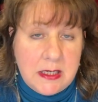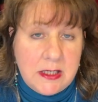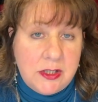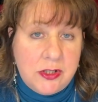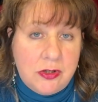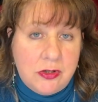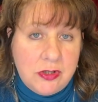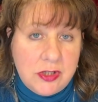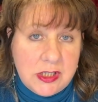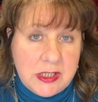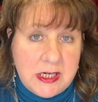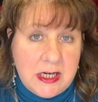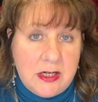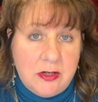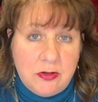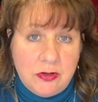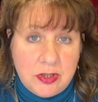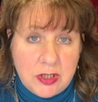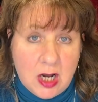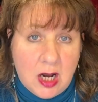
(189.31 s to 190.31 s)
Eastern
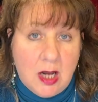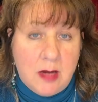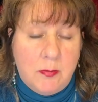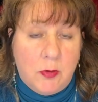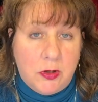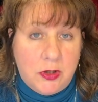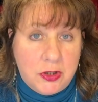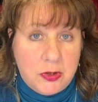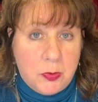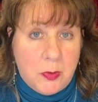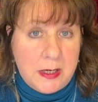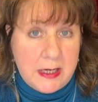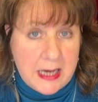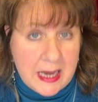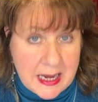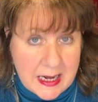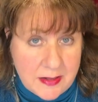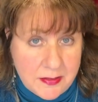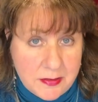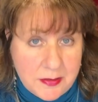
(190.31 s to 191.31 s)
Standard Time on the
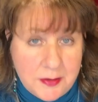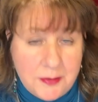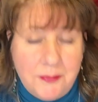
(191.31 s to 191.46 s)
28th.